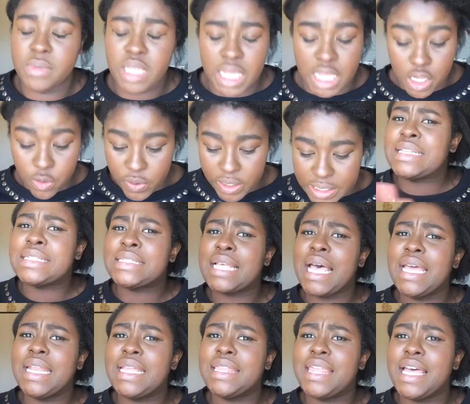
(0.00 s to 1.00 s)
anyway. I
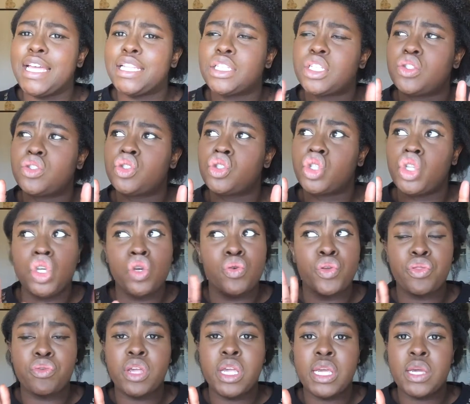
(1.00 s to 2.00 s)
decided that
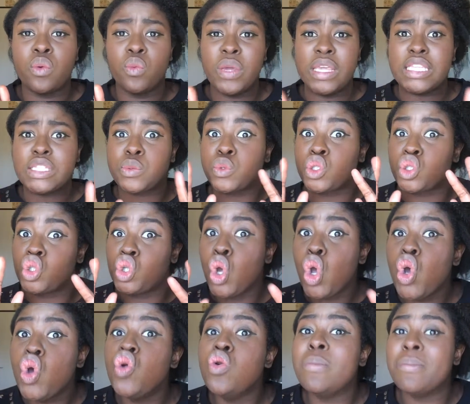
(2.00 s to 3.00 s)
2-3 weeks was
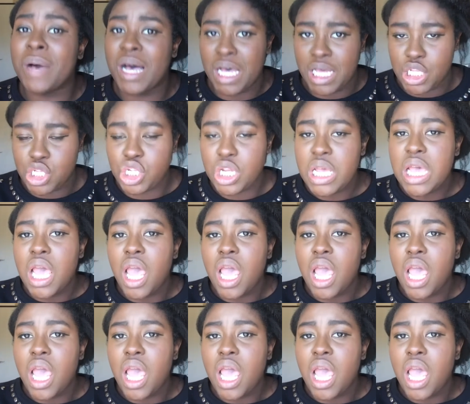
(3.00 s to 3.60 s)
too much.